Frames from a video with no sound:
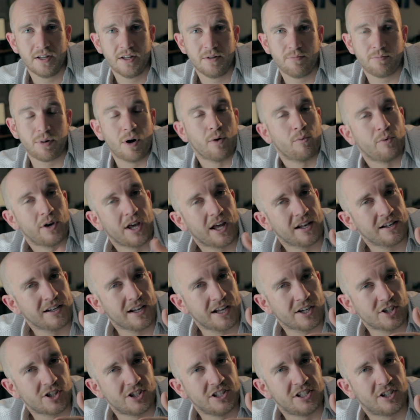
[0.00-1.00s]
But we hadn't
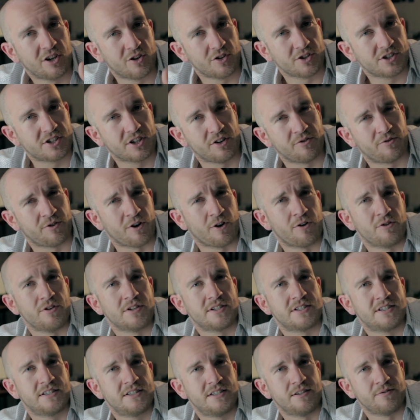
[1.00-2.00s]
actually got so far
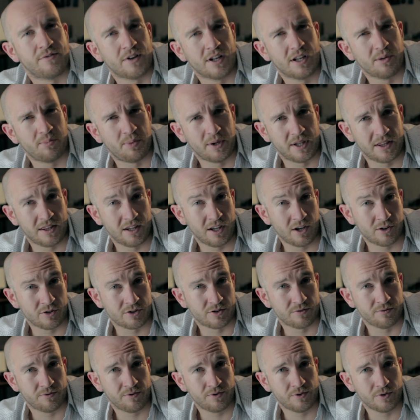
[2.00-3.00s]
as developing the
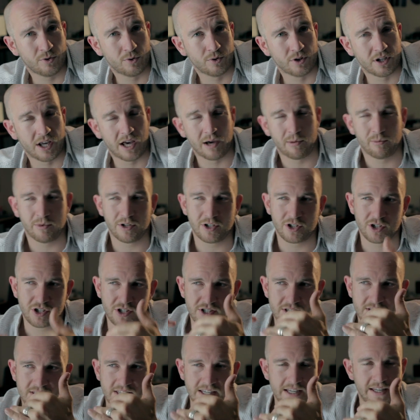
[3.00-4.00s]
ocean floor yet. We'd
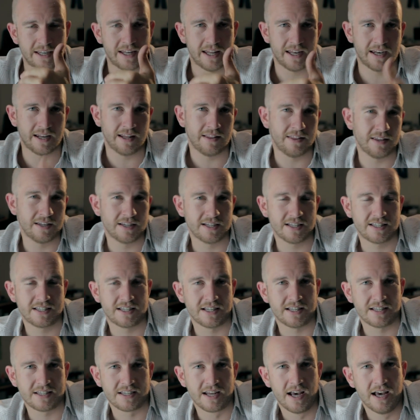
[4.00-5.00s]
just seen it in the
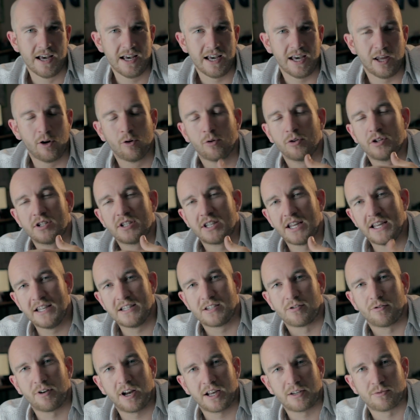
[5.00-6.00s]
distance. In order to
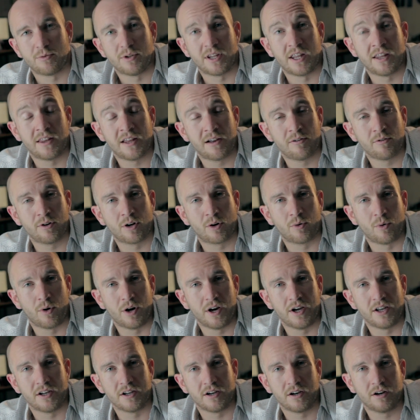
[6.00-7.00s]
interact with it, that
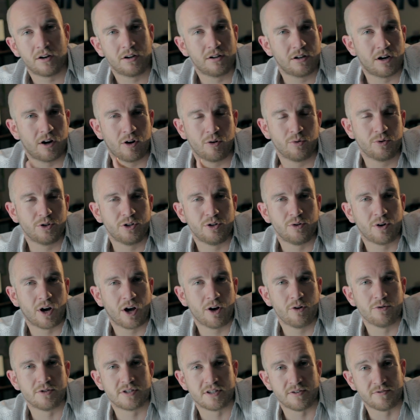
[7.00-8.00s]
required a whole new
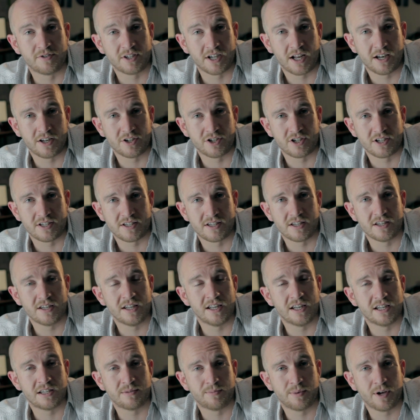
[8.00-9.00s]
host of challenges that
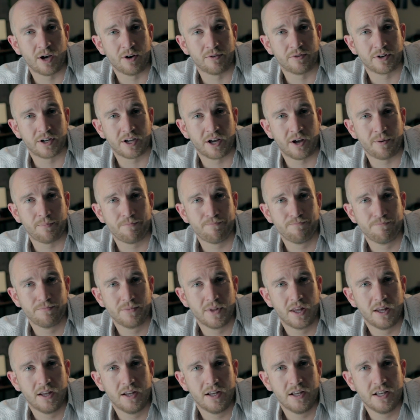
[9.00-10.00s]
needed to be overcome.
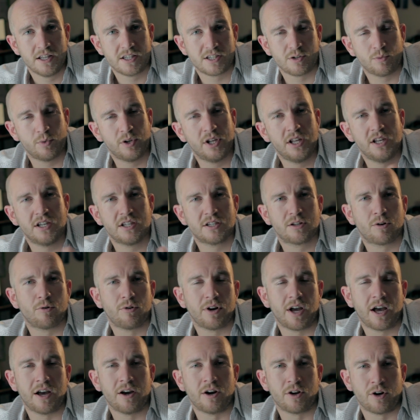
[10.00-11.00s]
So we needed to
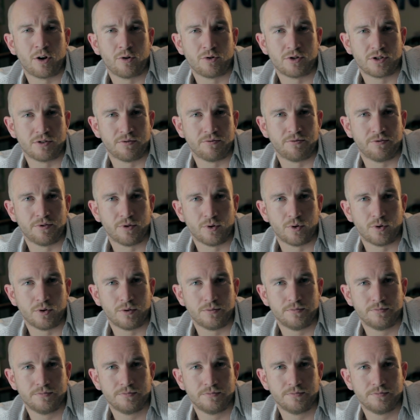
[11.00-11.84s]
create an ocean floor.